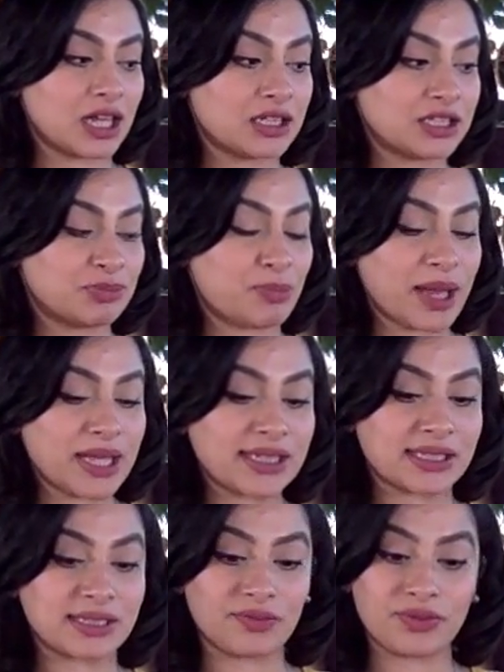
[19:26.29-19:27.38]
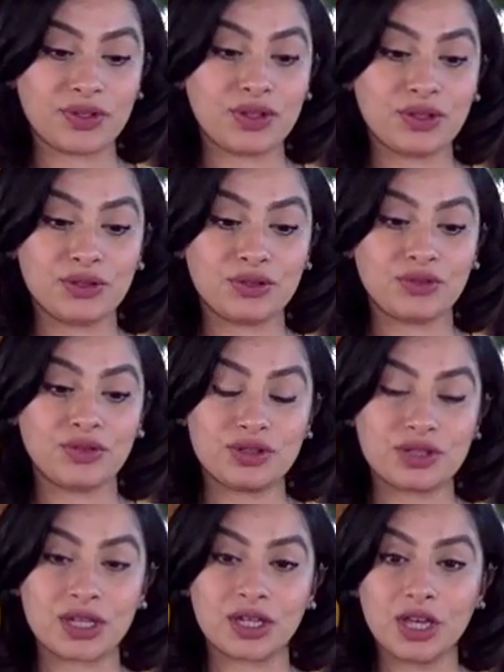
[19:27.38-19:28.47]
space for you
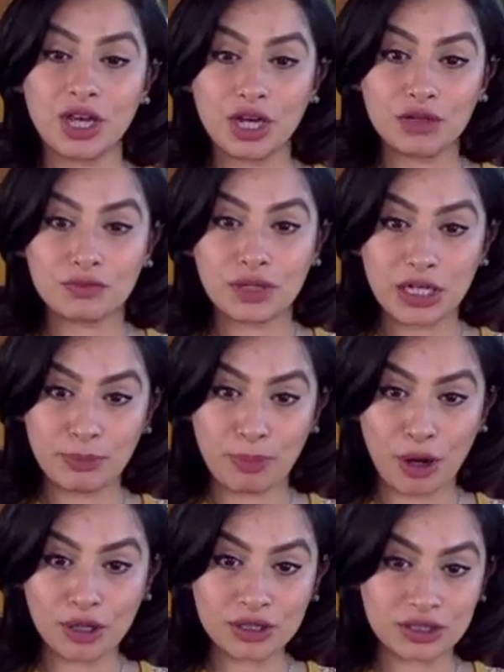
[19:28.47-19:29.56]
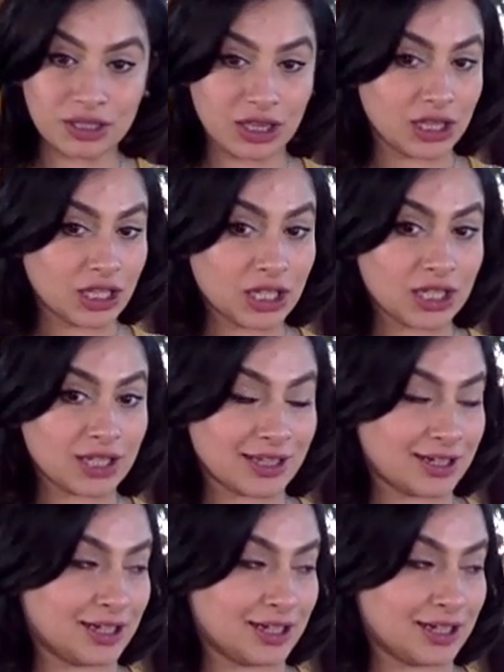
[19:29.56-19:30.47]
to really ponder and think.